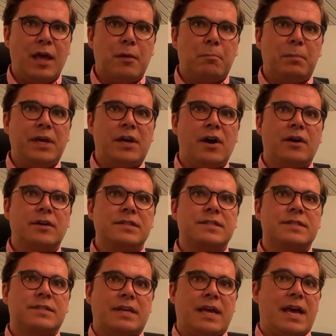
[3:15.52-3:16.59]

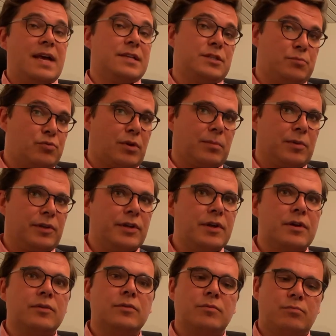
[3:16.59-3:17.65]
Because, as you probably
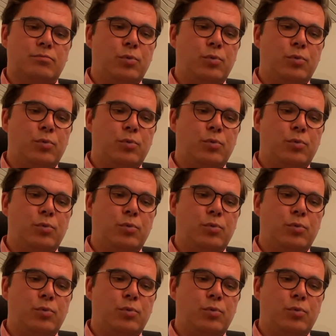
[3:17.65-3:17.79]
know,